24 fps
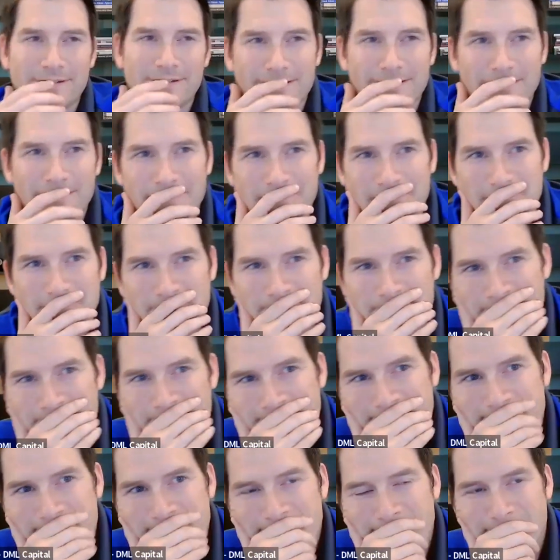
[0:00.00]
I'm
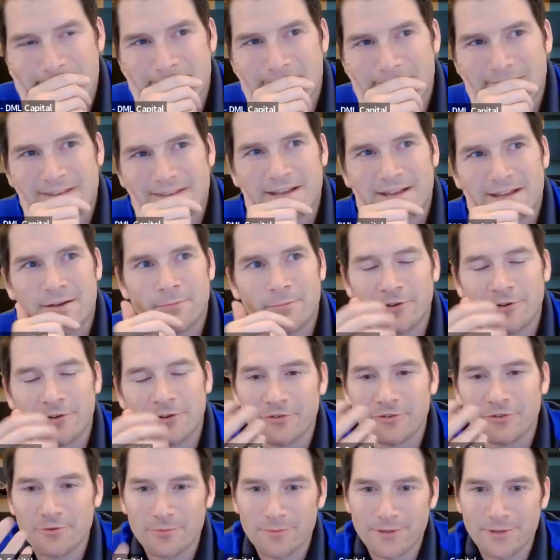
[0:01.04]

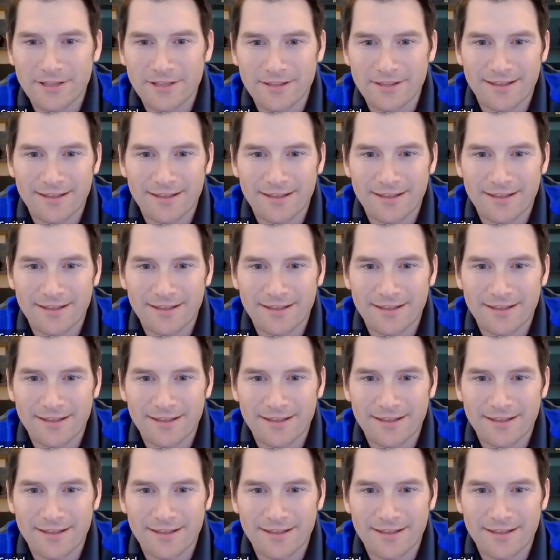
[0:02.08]
assuming